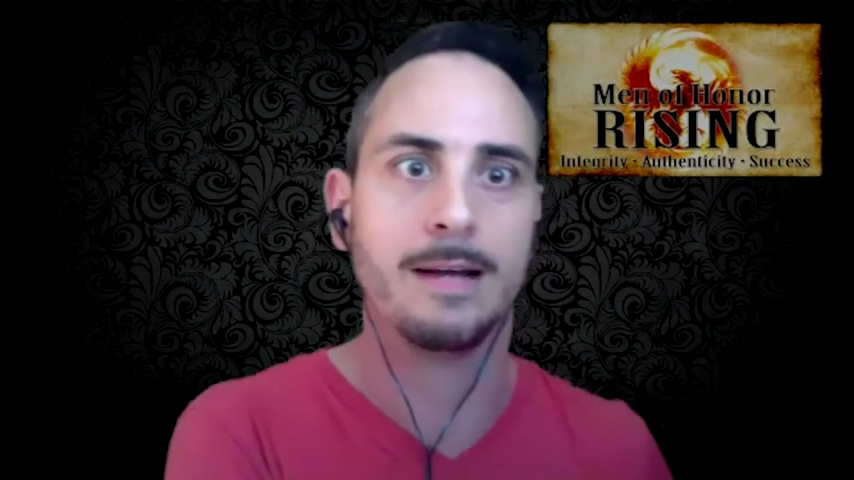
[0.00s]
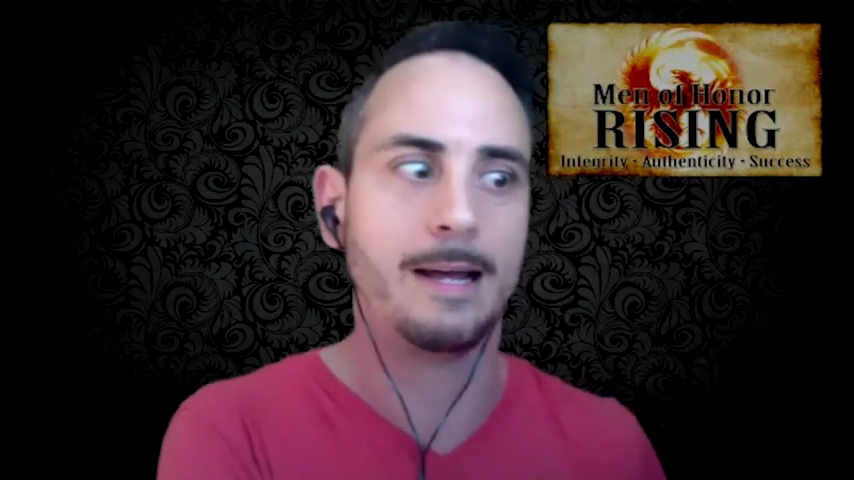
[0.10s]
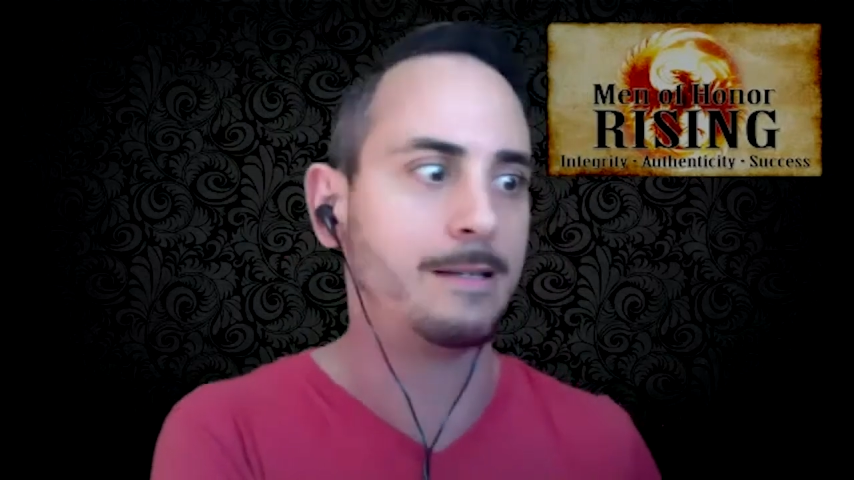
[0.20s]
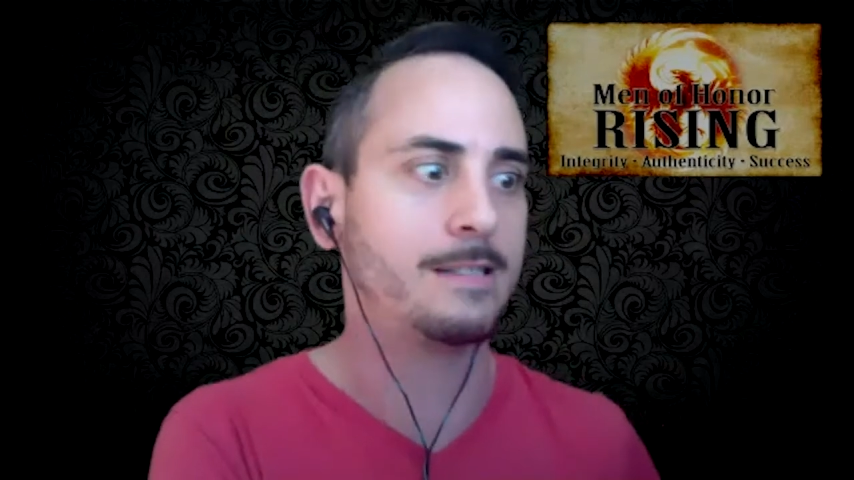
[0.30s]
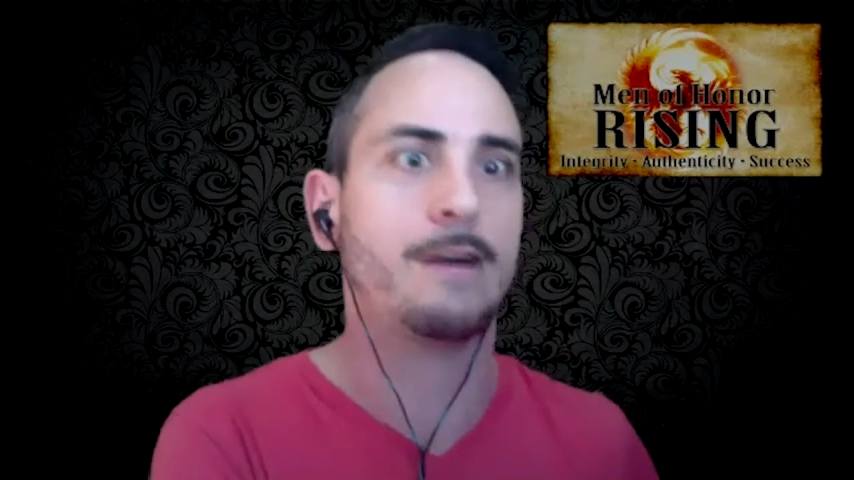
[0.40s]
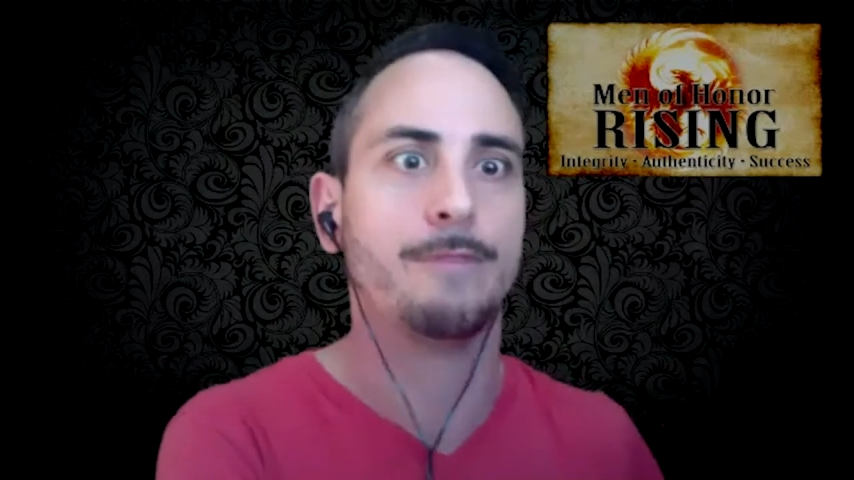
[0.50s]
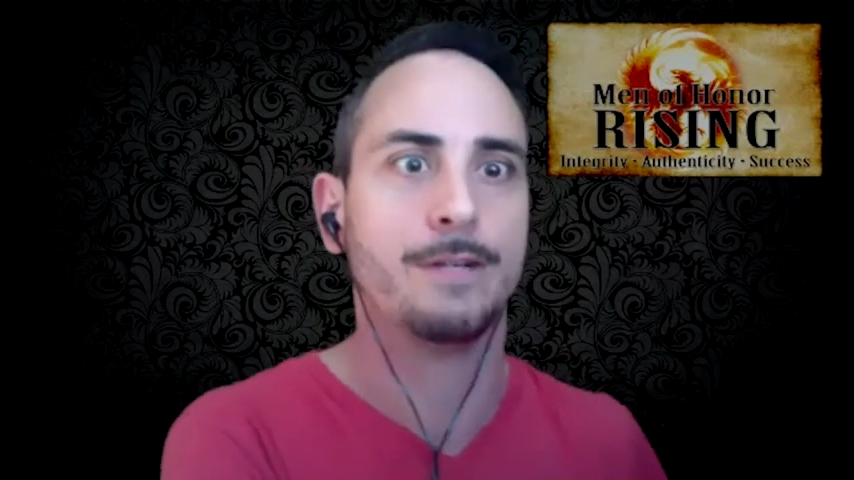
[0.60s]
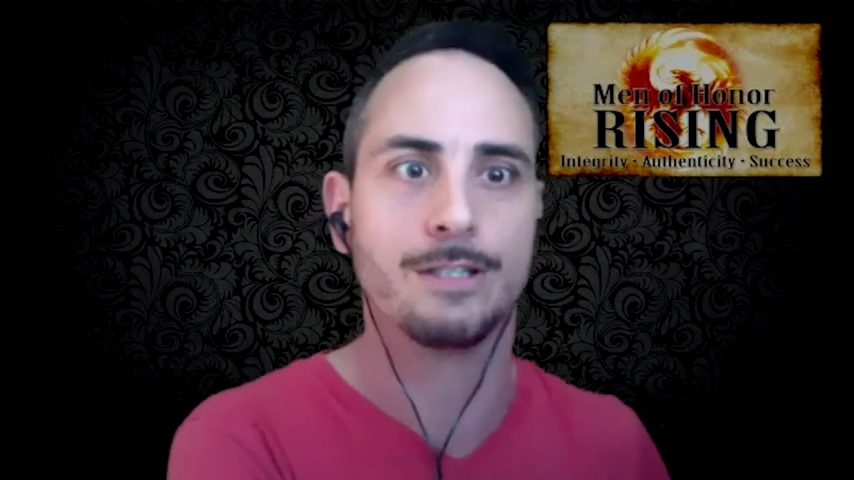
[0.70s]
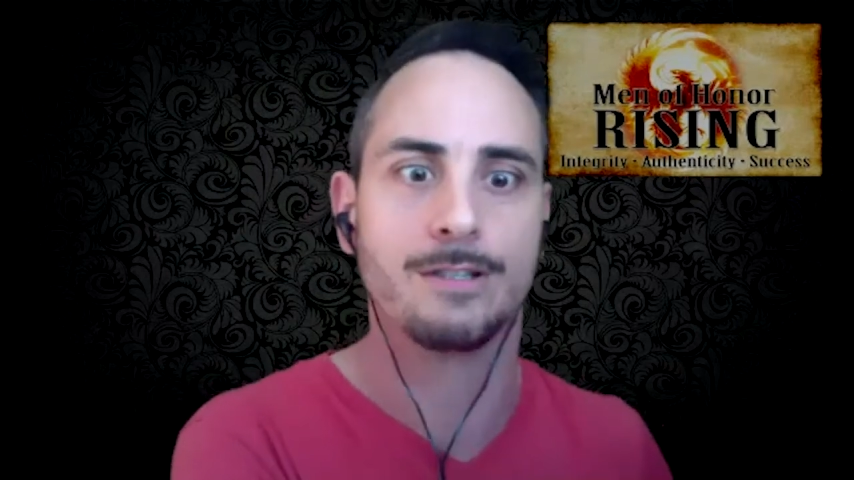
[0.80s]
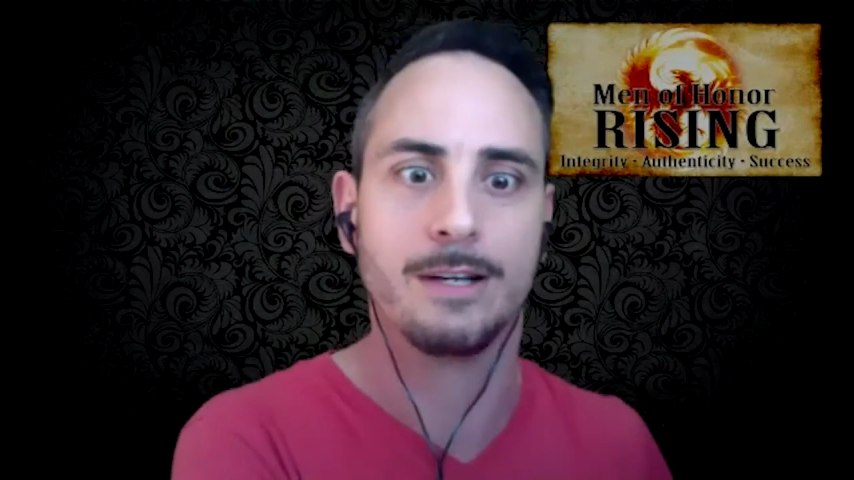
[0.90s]
in
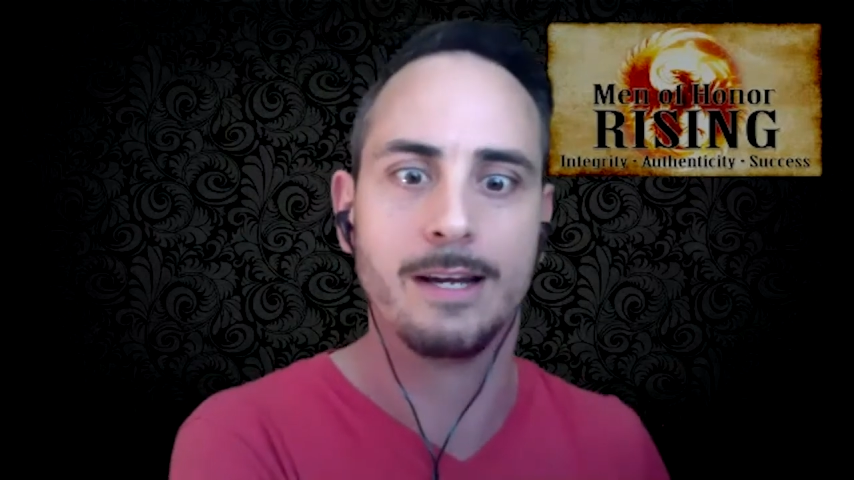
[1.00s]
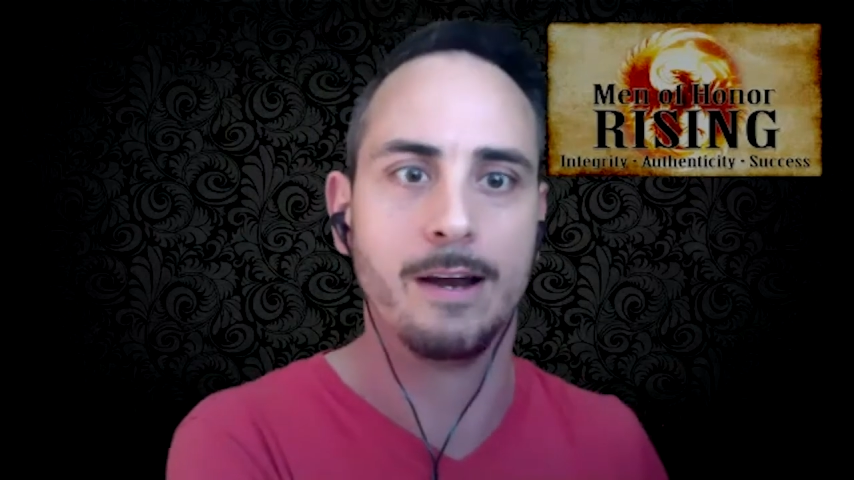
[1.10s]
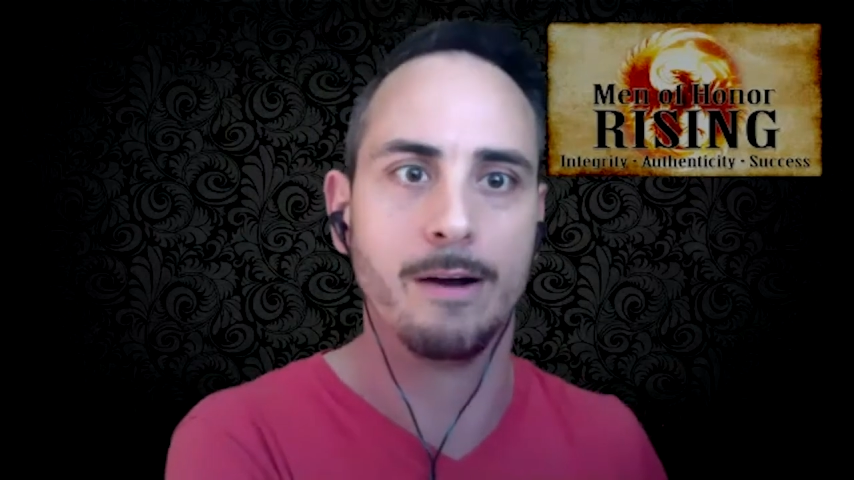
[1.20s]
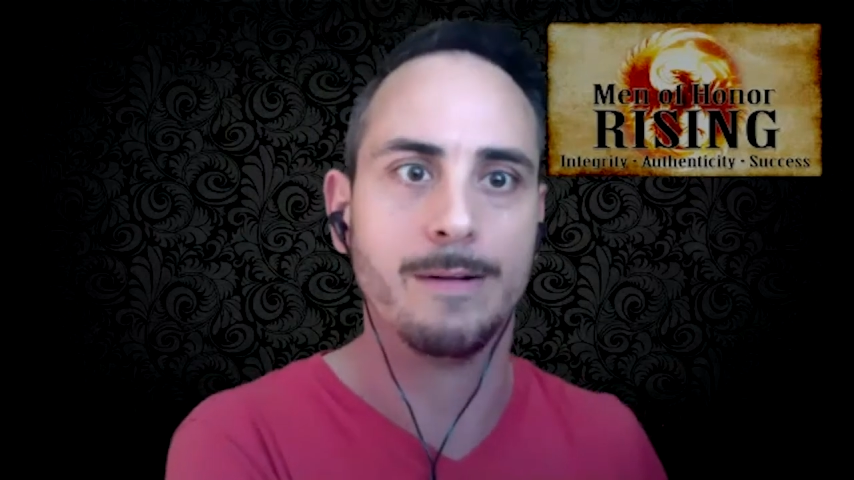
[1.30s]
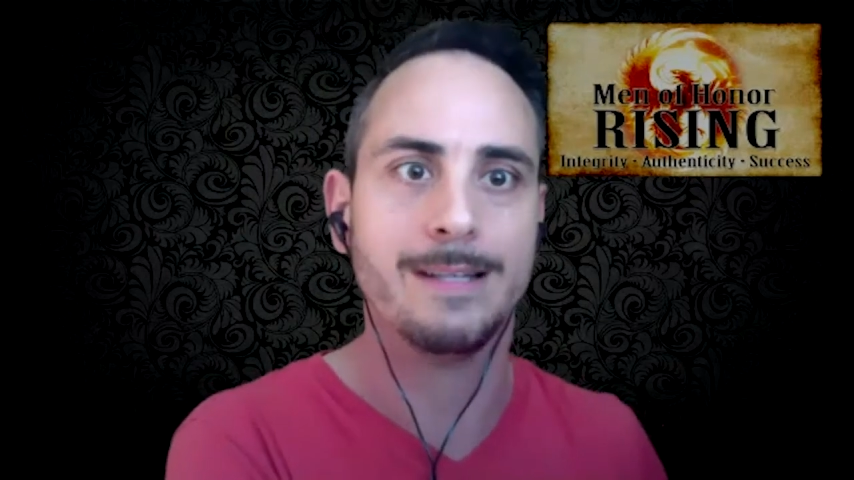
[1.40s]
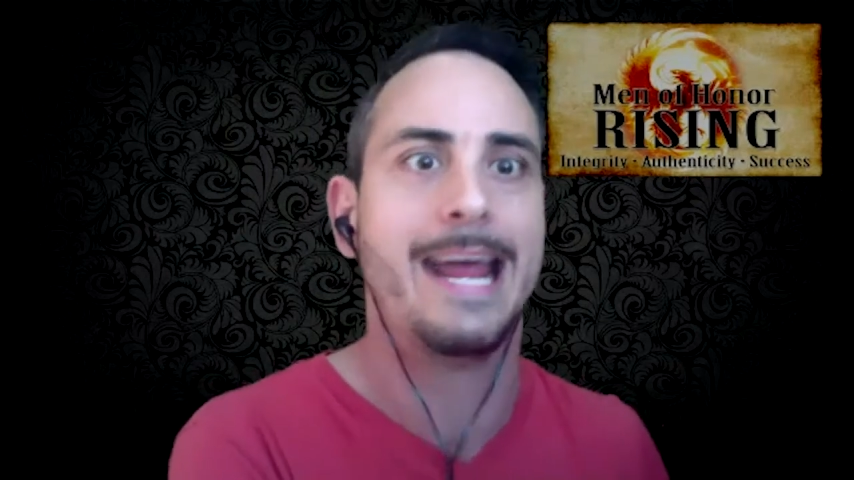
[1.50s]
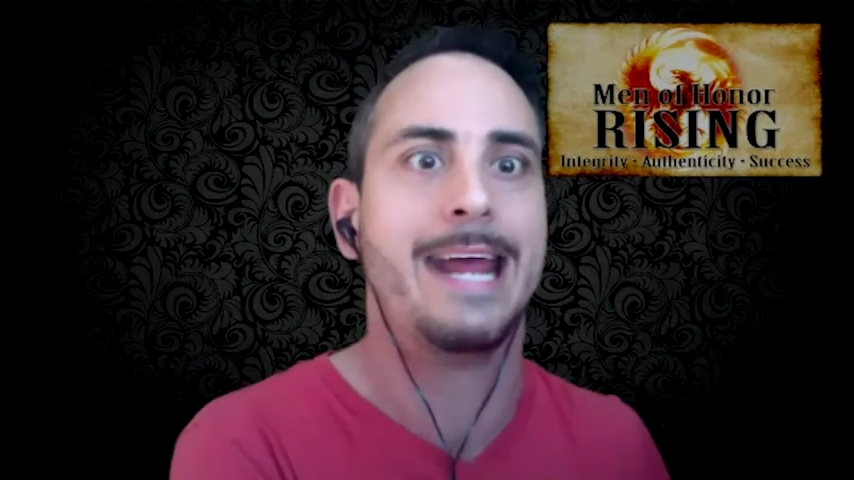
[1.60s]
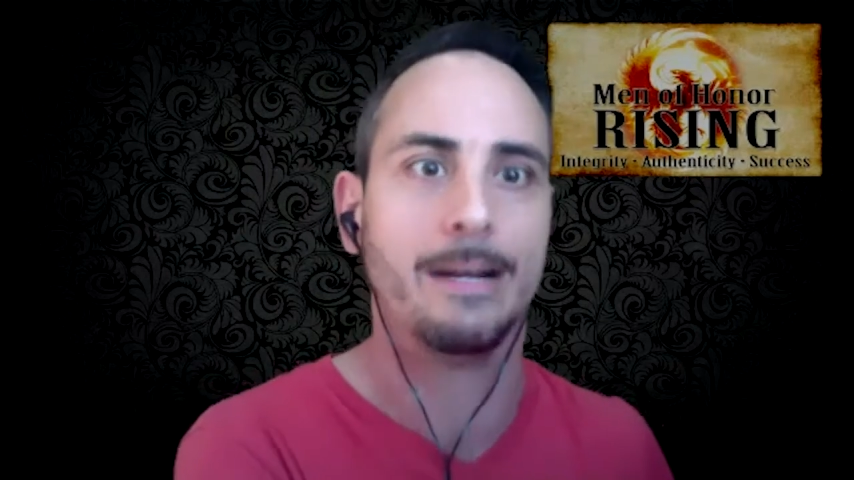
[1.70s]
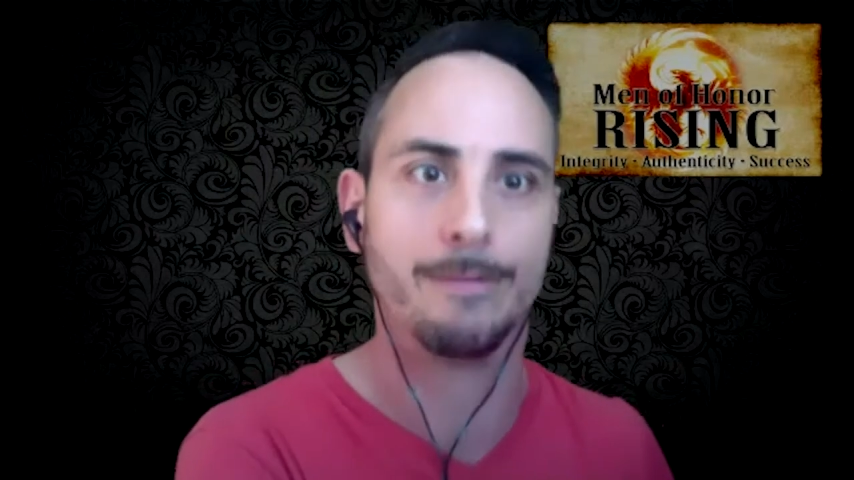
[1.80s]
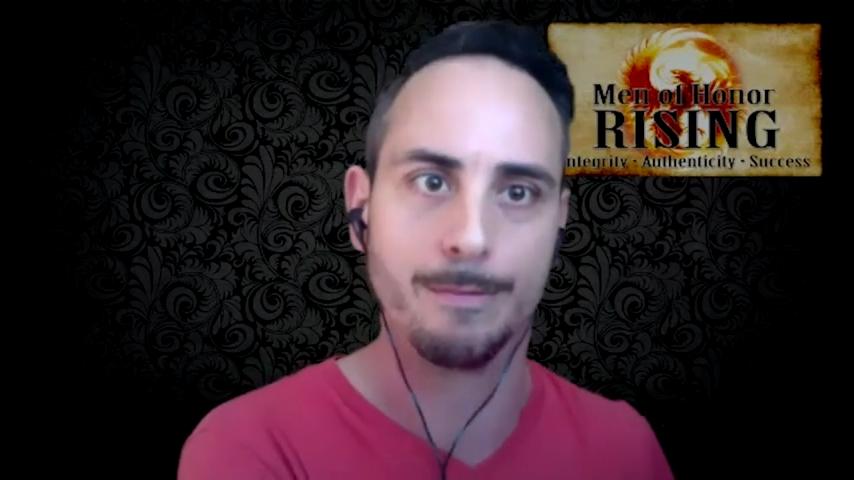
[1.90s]
selfish,
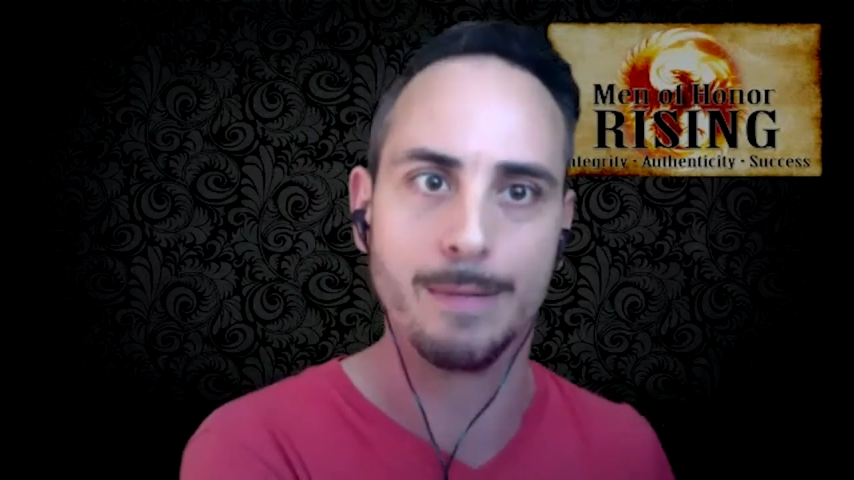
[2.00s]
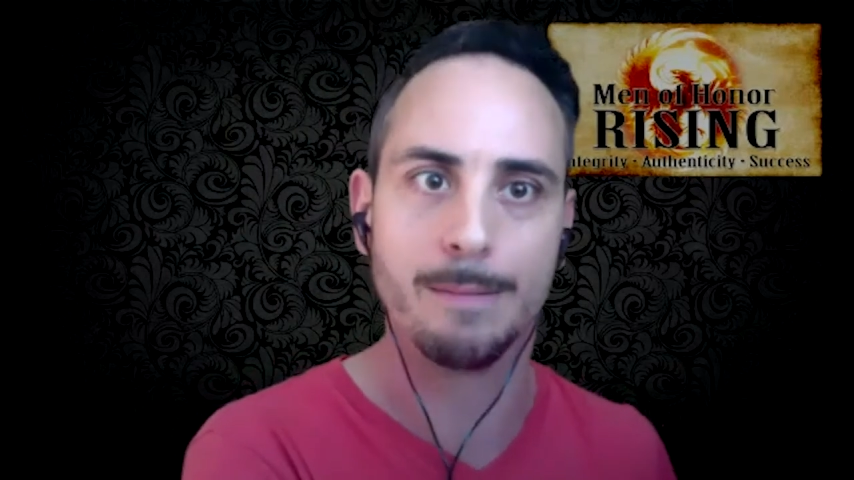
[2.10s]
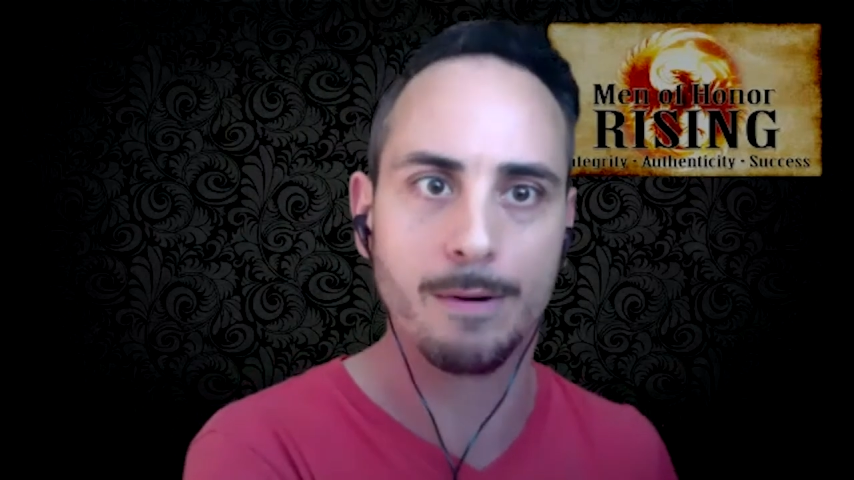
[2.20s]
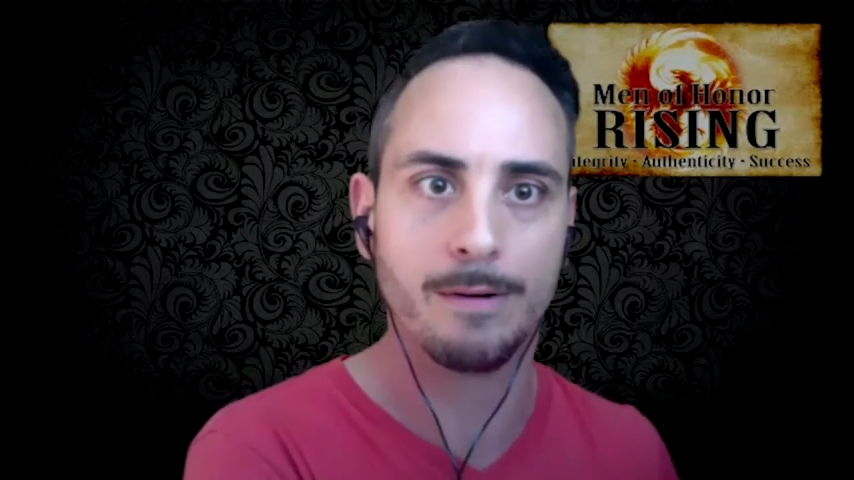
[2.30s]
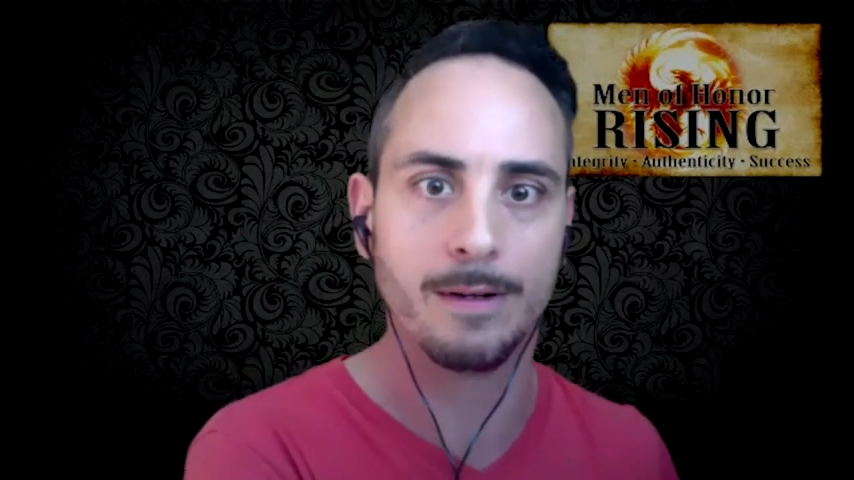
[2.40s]
taking from people.